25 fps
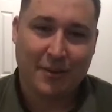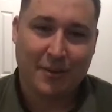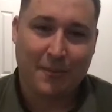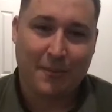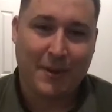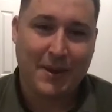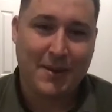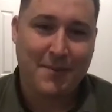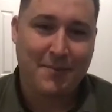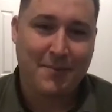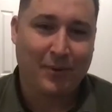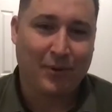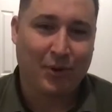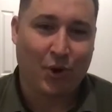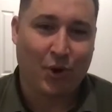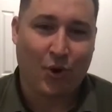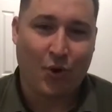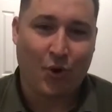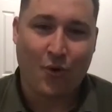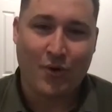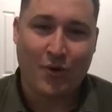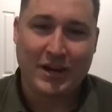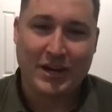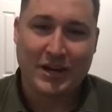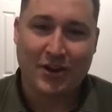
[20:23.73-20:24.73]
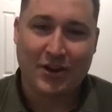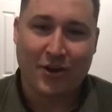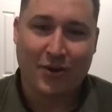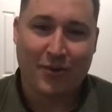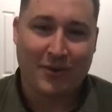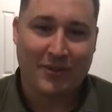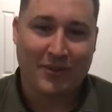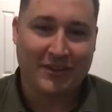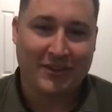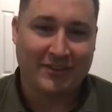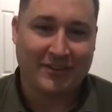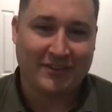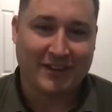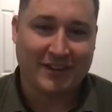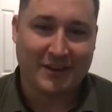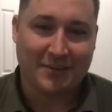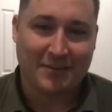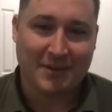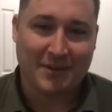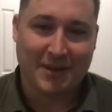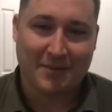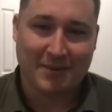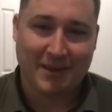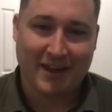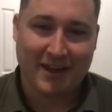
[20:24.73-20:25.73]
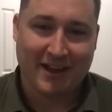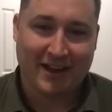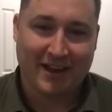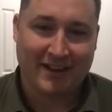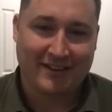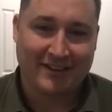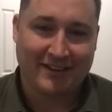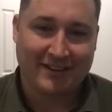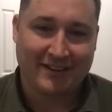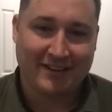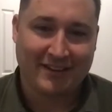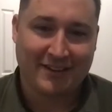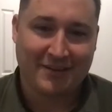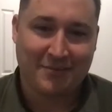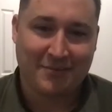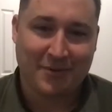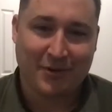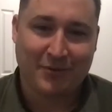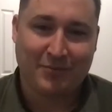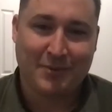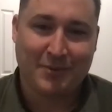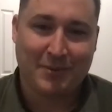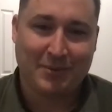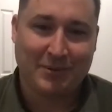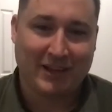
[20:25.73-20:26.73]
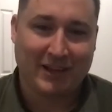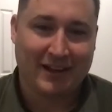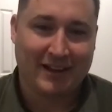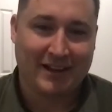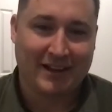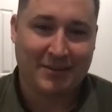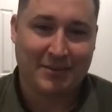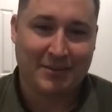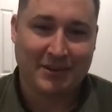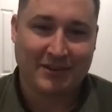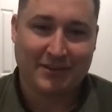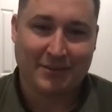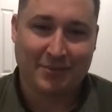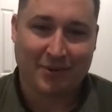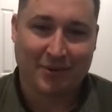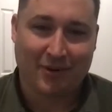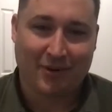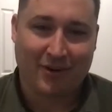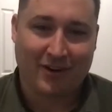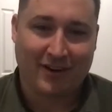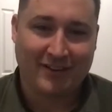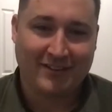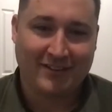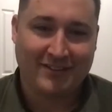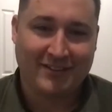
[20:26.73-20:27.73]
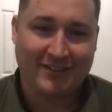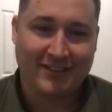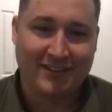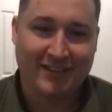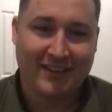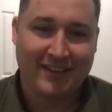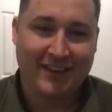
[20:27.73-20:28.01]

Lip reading: people already know what this is going to be about. Most people aren't going to be surprised.